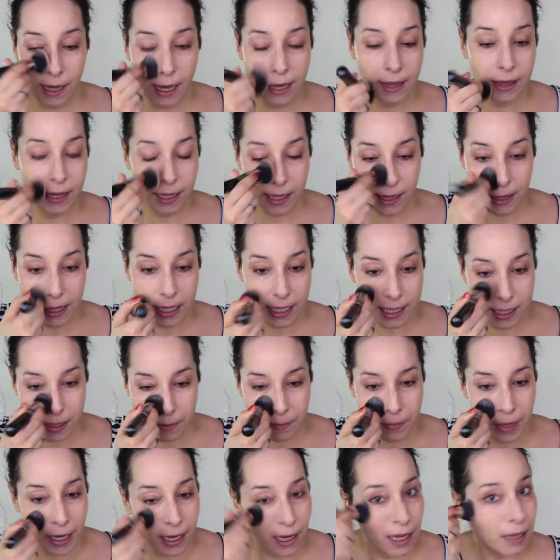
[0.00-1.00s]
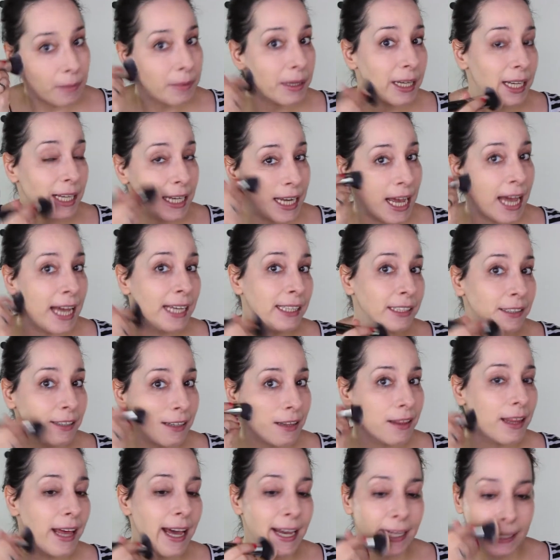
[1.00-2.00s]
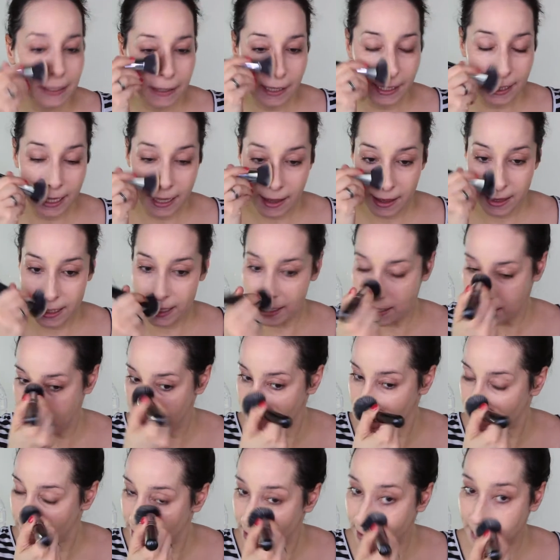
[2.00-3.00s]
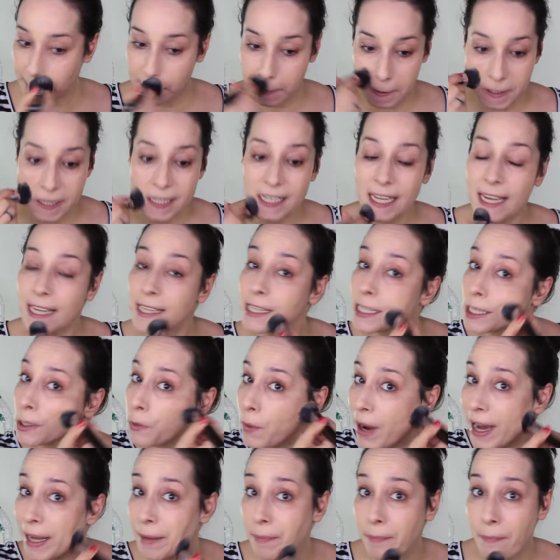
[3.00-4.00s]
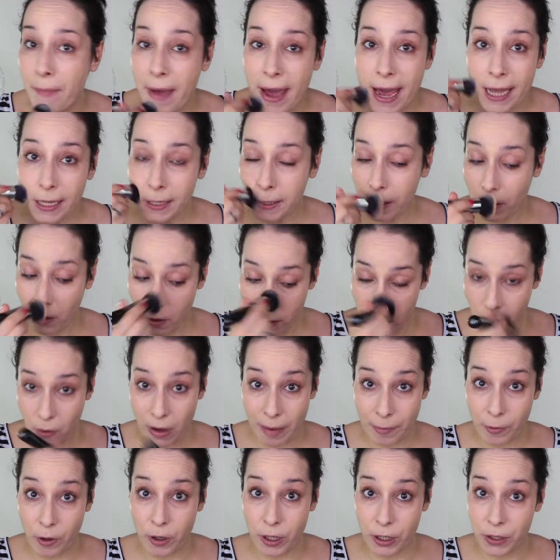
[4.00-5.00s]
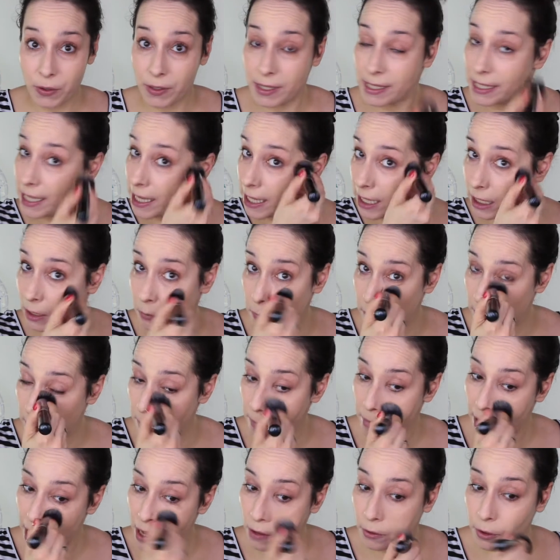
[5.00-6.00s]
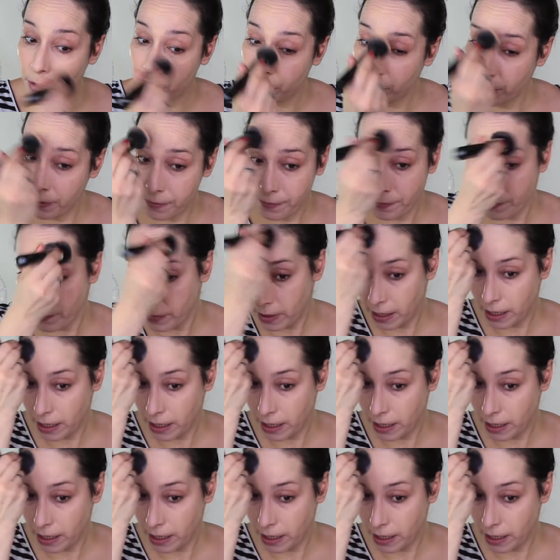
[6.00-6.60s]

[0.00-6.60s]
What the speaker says: I think this makeup can handle that, and this sets quite matte, although I'm going to set it with a powder.